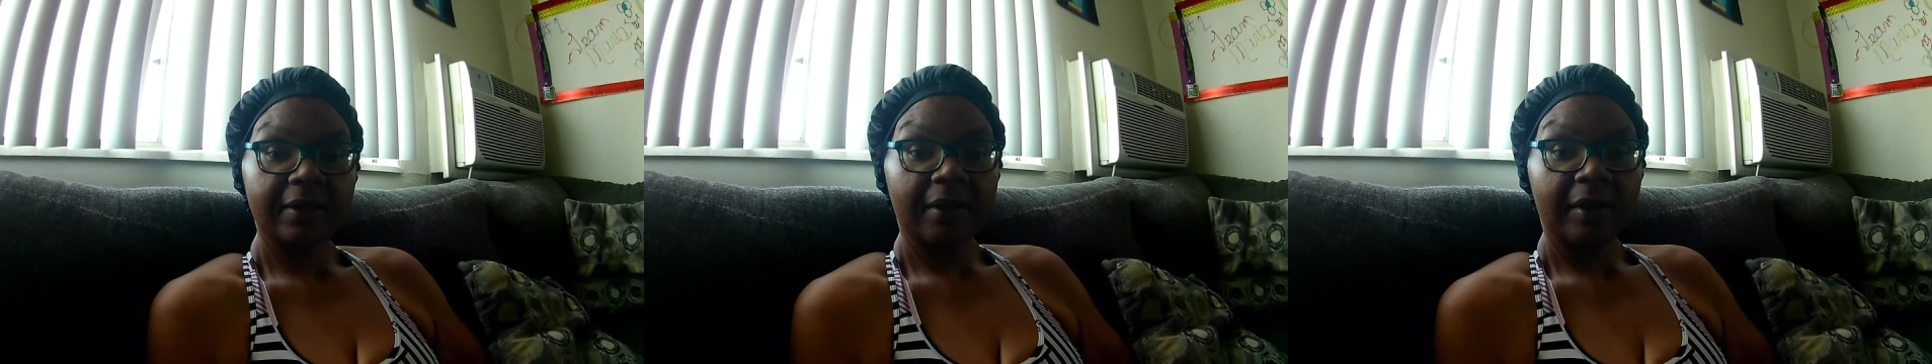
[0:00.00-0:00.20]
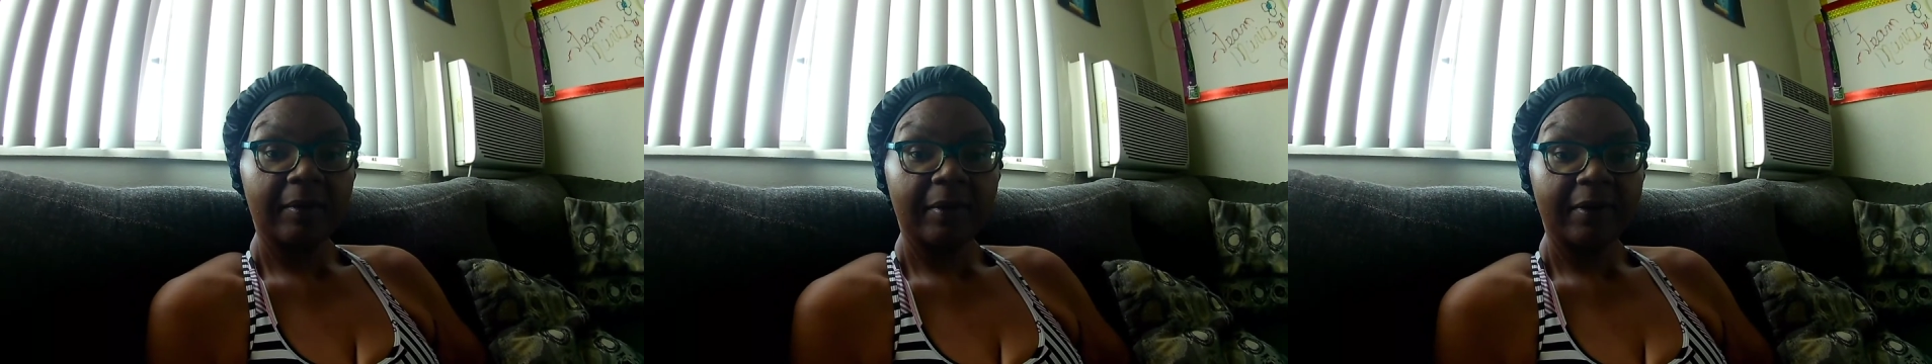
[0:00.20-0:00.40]

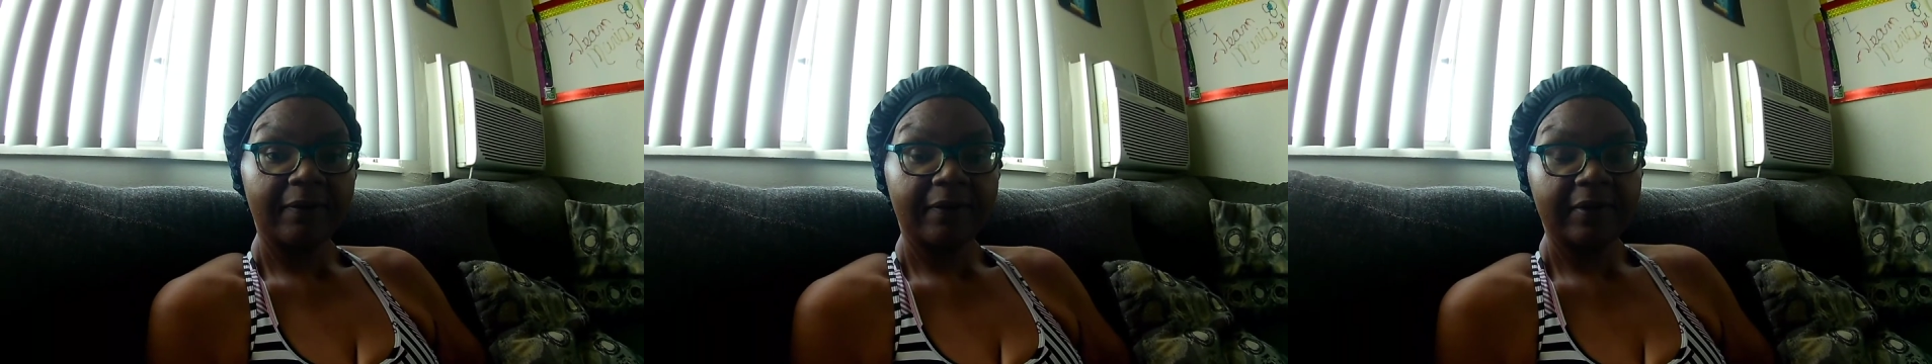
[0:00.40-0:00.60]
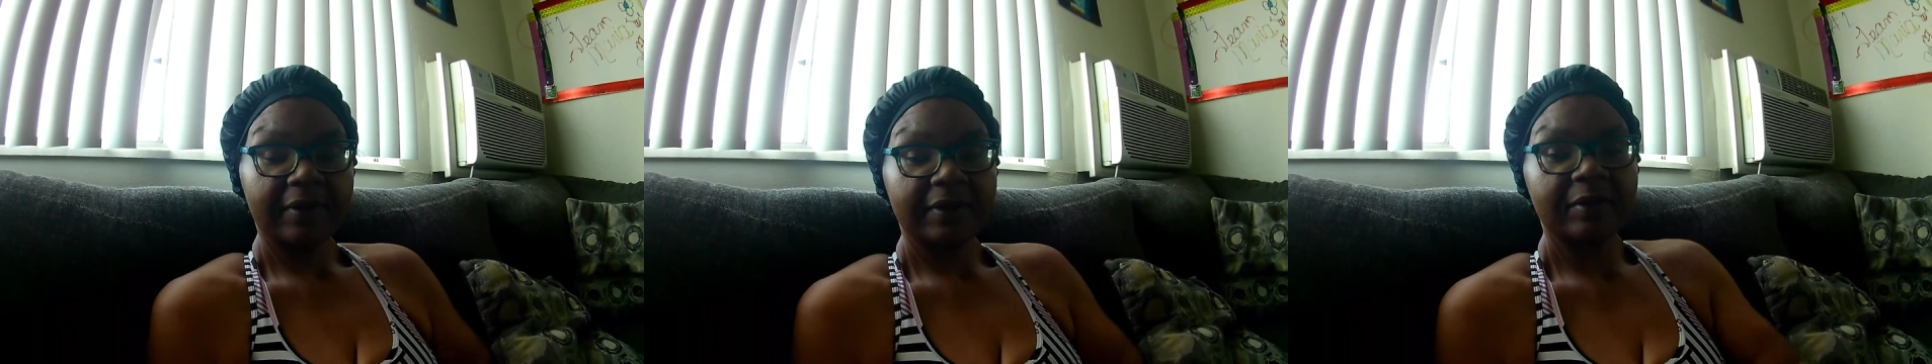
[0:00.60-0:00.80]
into my
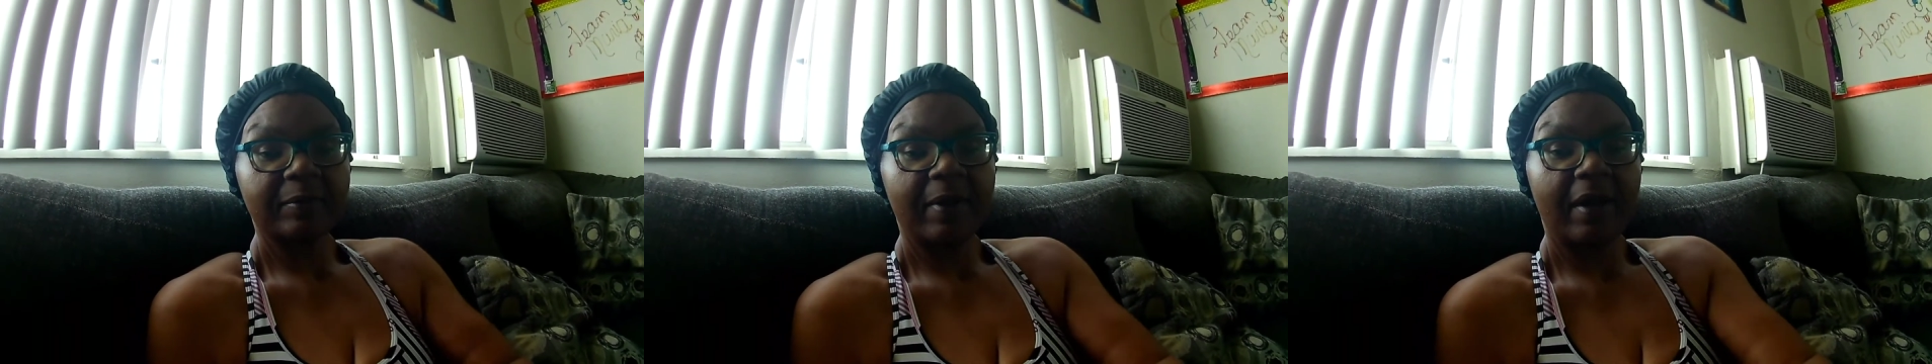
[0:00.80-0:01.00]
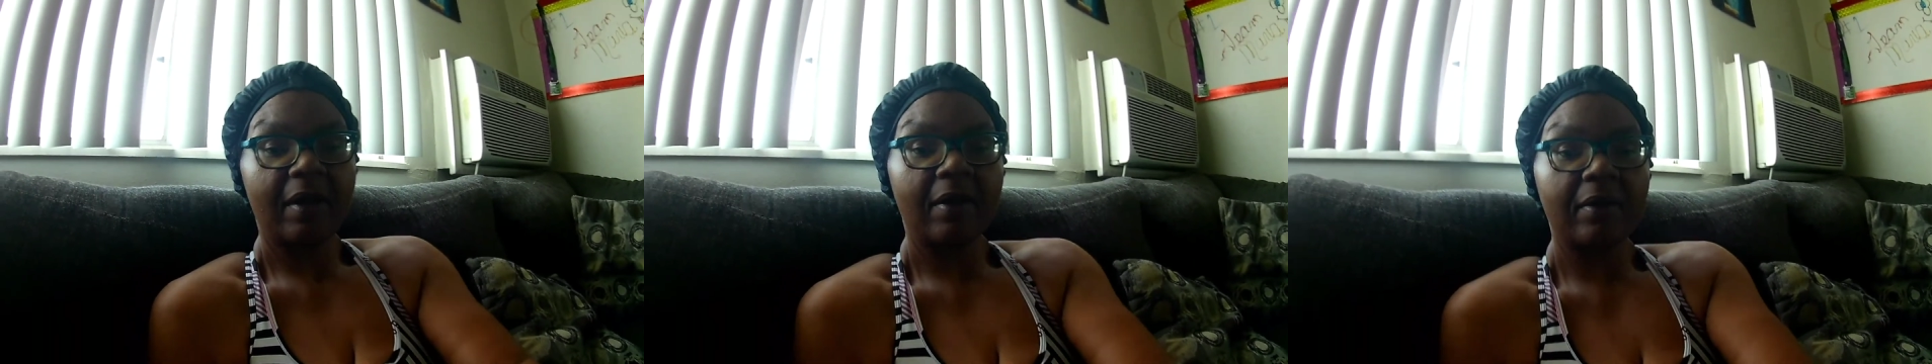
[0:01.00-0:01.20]
fitness
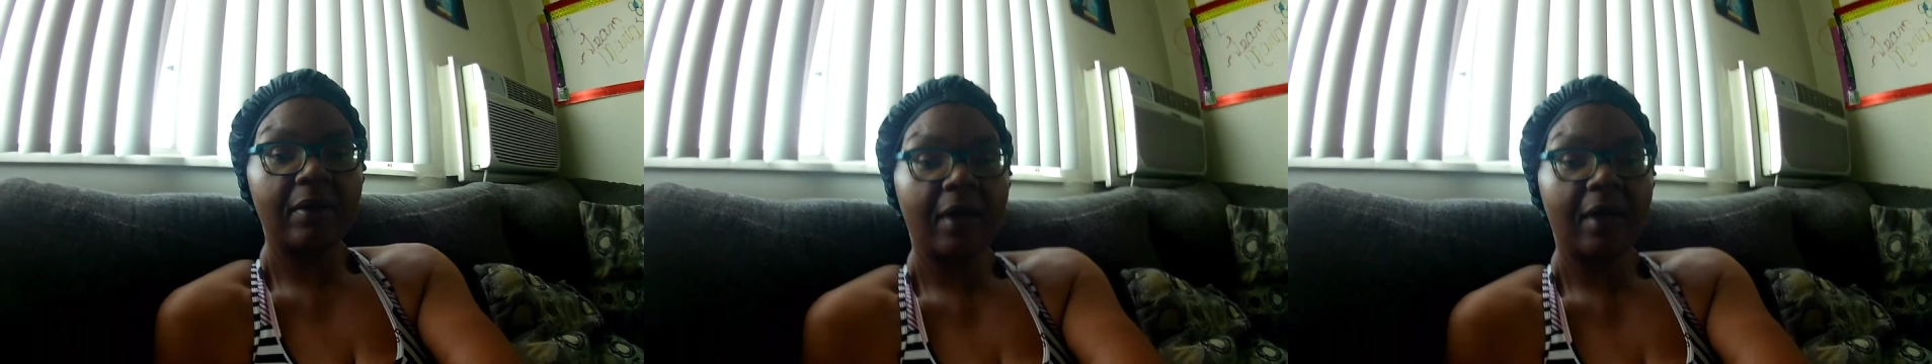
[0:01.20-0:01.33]
pal.